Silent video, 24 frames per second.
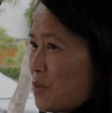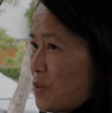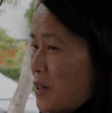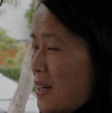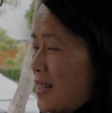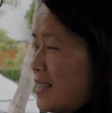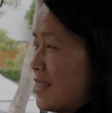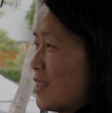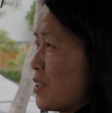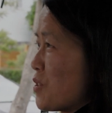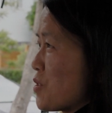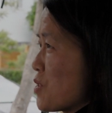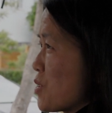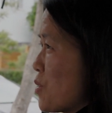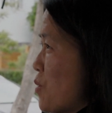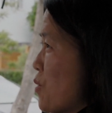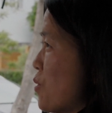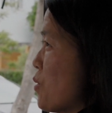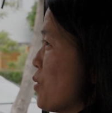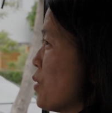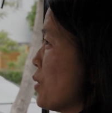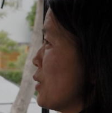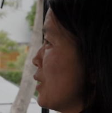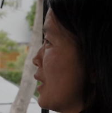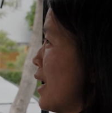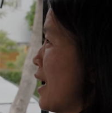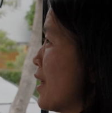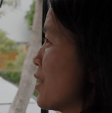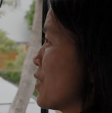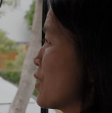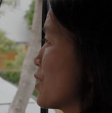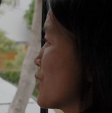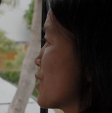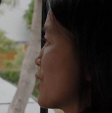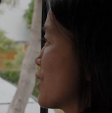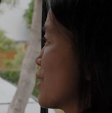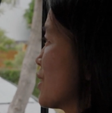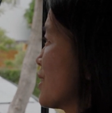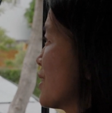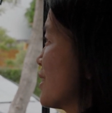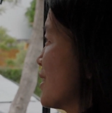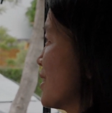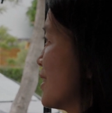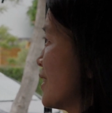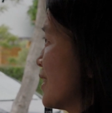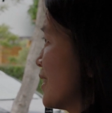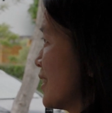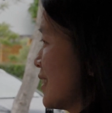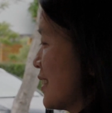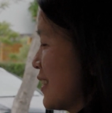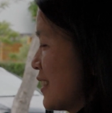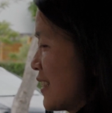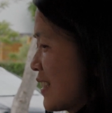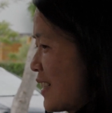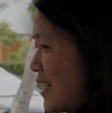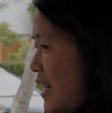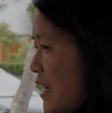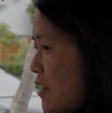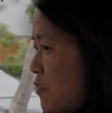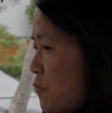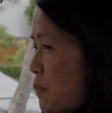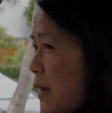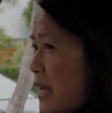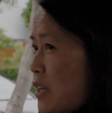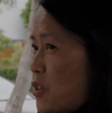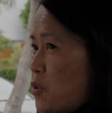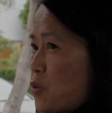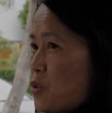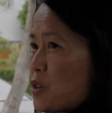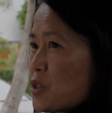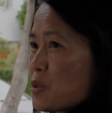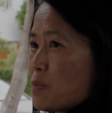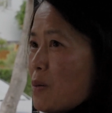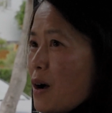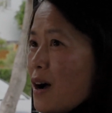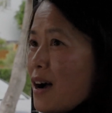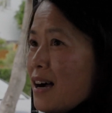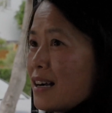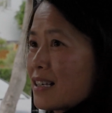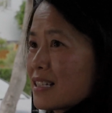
Right? There's a whole other kind of Pandora's box.